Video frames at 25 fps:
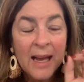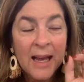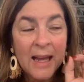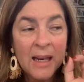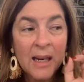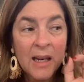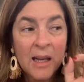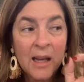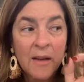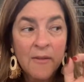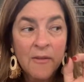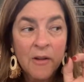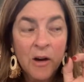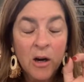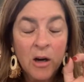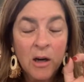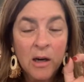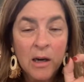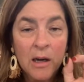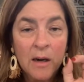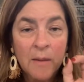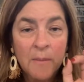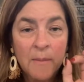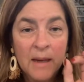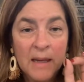I love
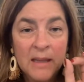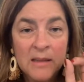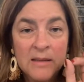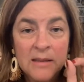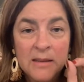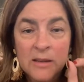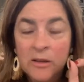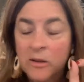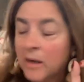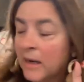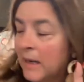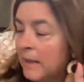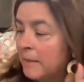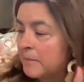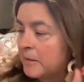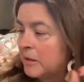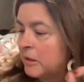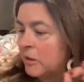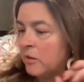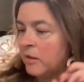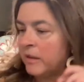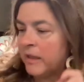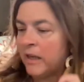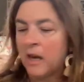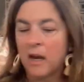Archon mounts. They're
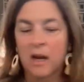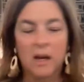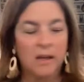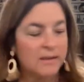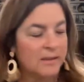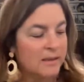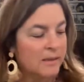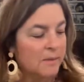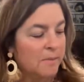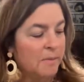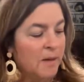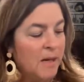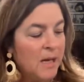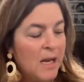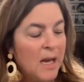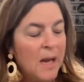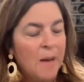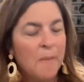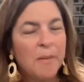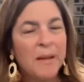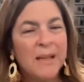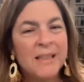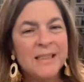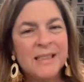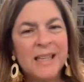absolutely awesome.
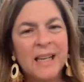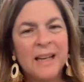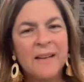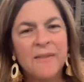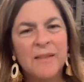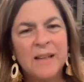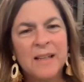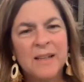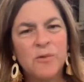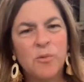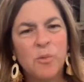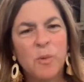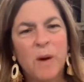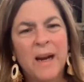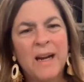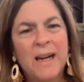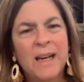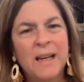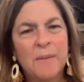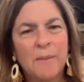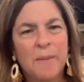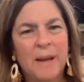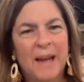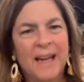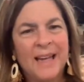Plus, they have this
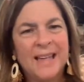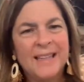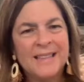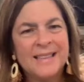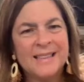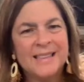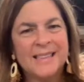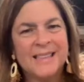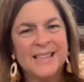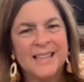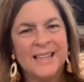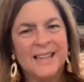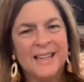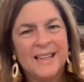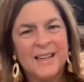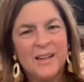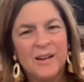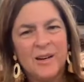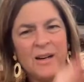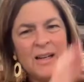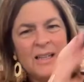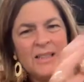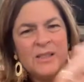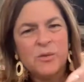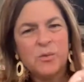weighted base.
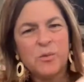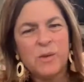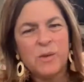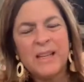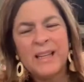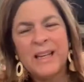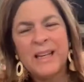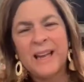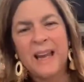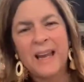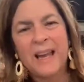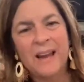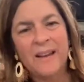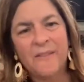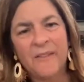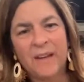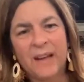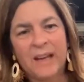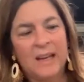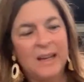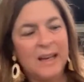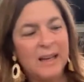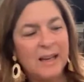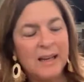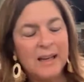It's really
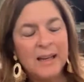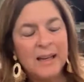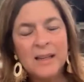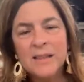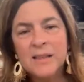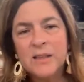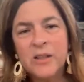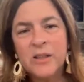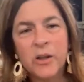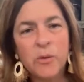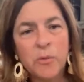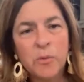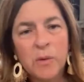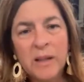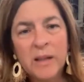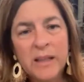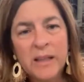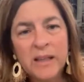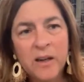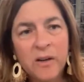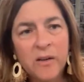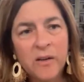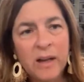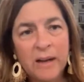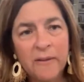heavy, so you
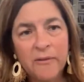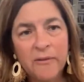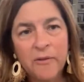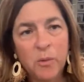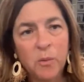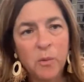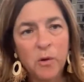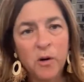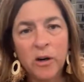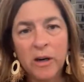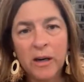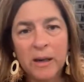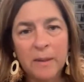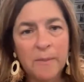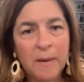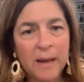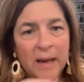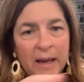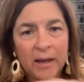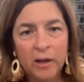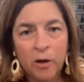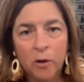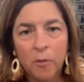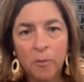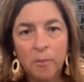really don't have to worry
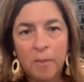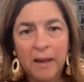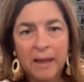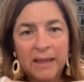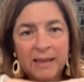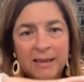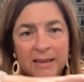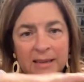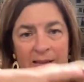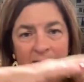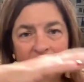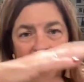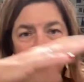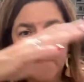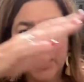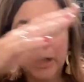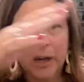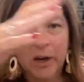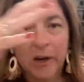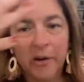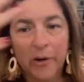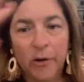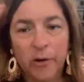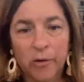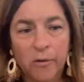about your base,
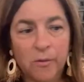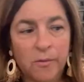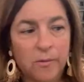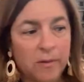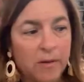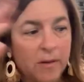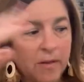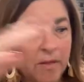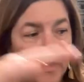your